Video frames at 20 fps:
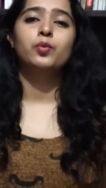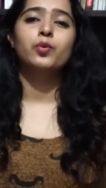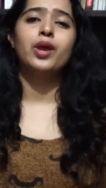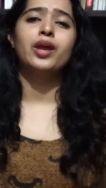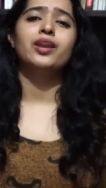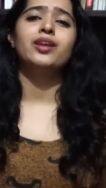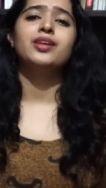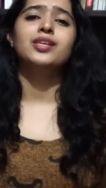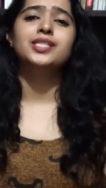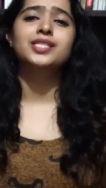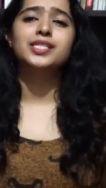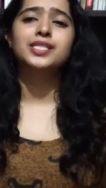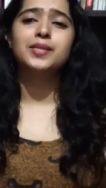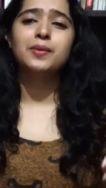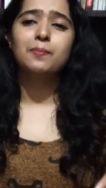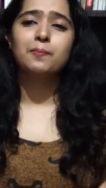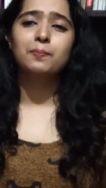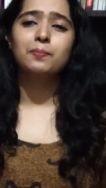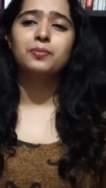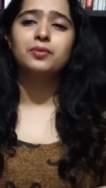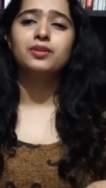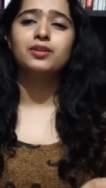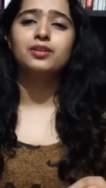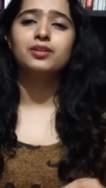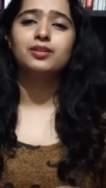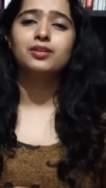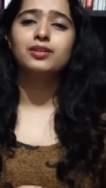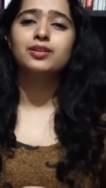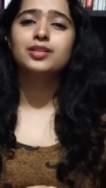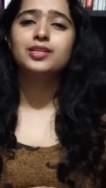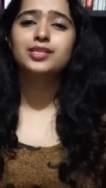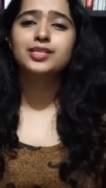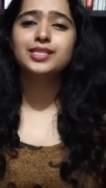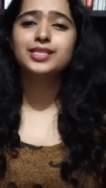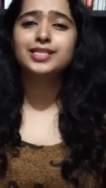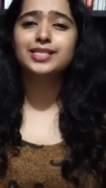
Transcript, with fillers: very simple,